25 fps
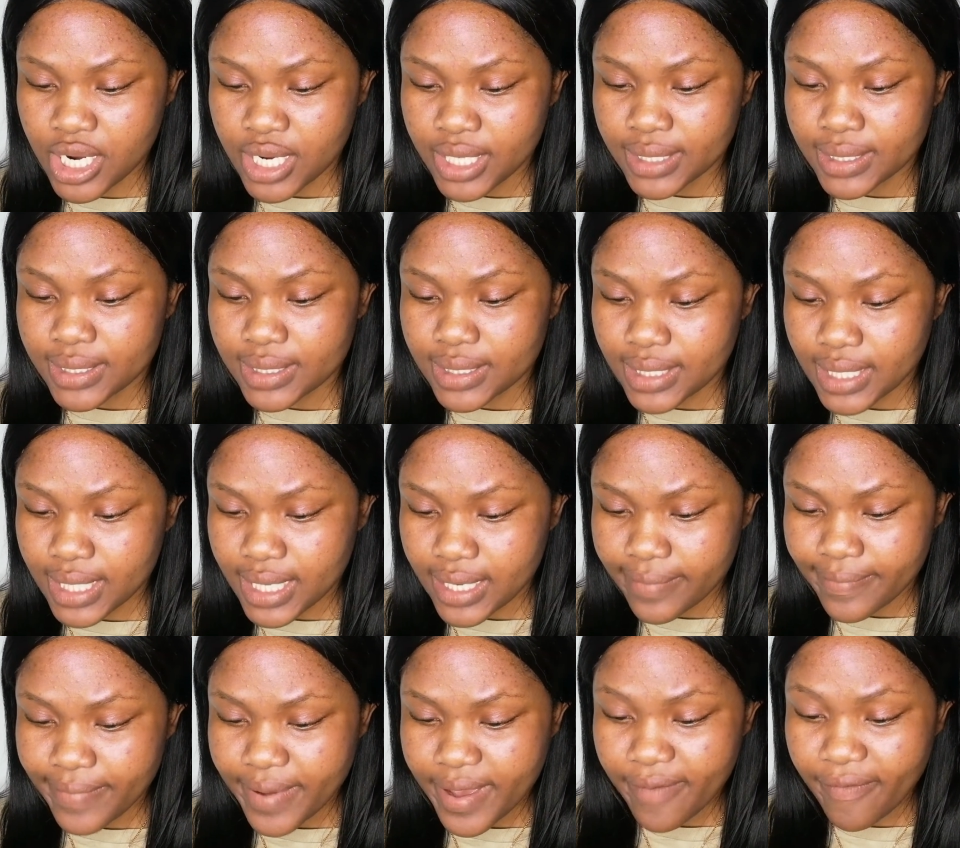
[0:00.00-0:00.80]

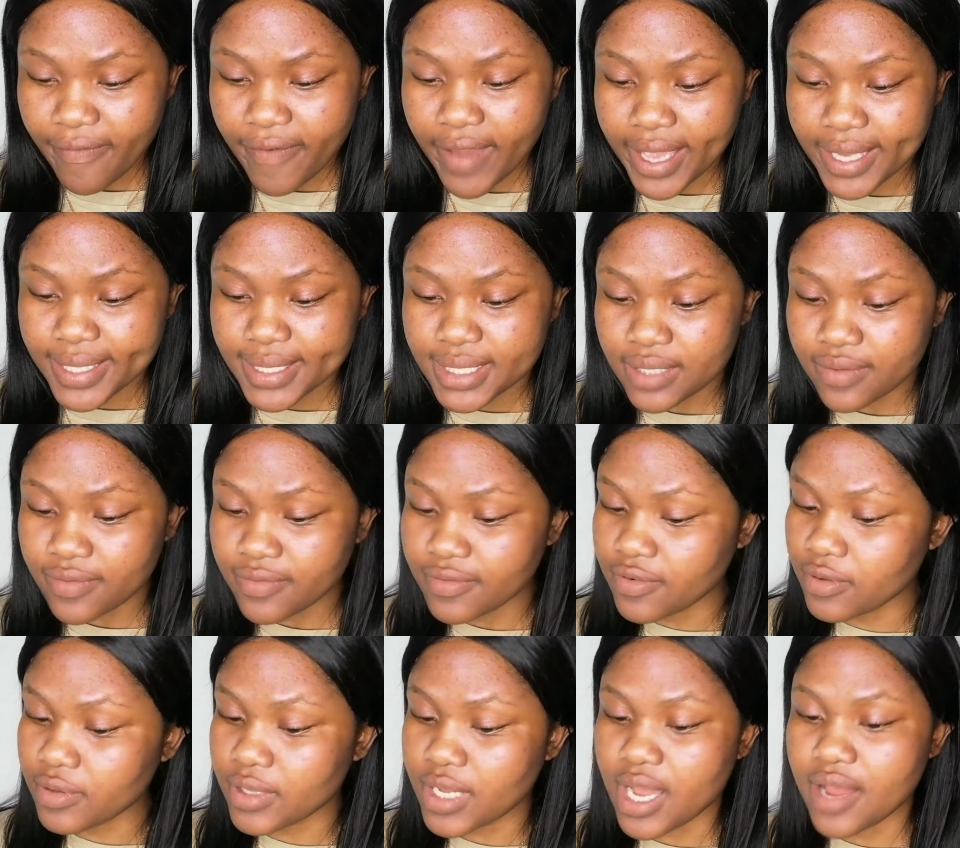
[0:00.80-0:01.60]
Skin Perfecting
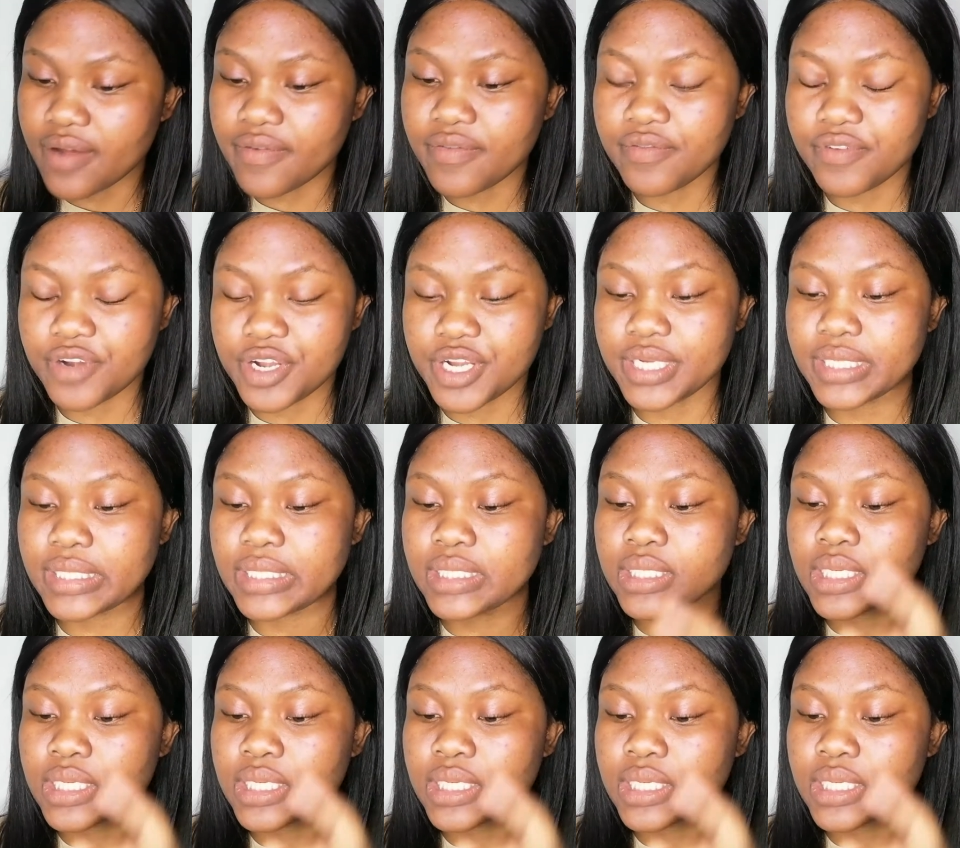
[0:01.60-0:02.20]
Full Coverage